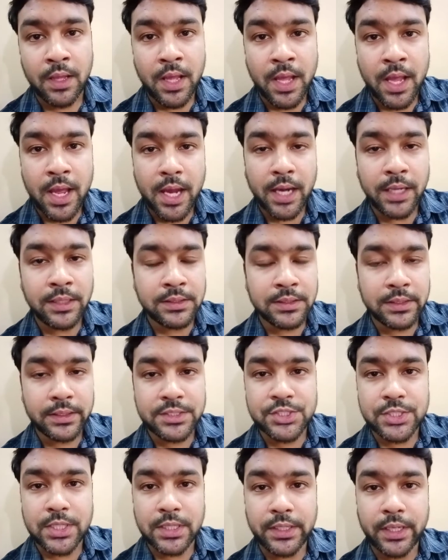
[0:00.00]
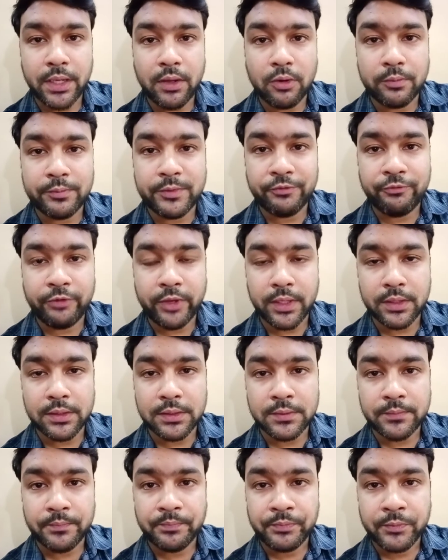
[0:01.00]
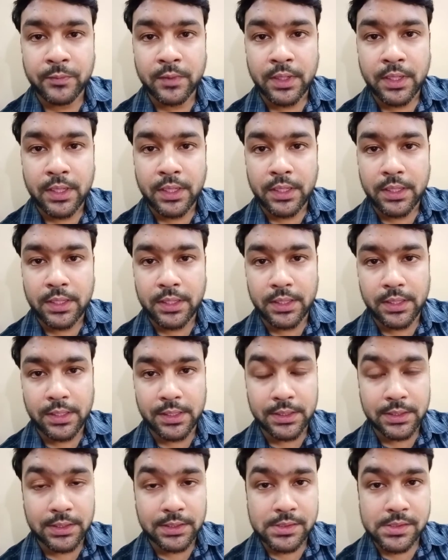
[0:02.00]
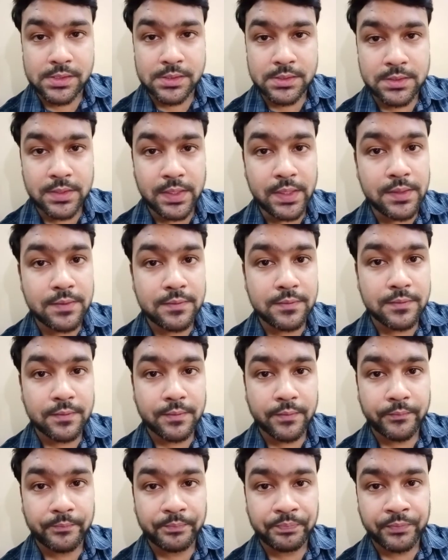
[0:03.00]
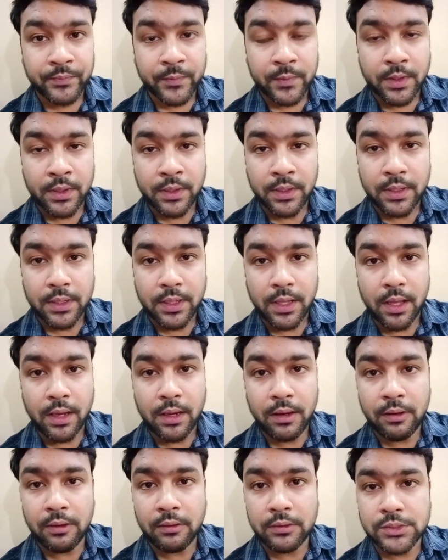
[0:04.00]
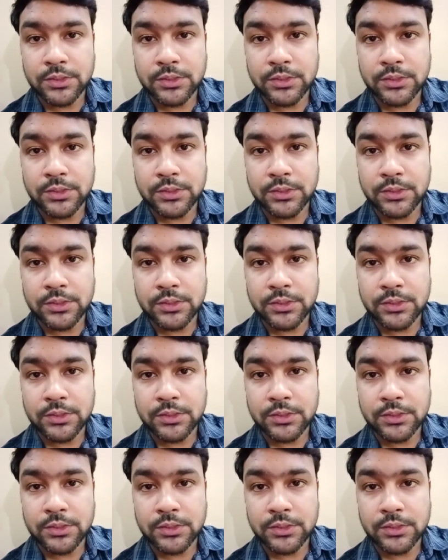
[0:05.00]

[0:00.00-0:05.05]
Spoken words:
At the starting of the fair, he sees a lot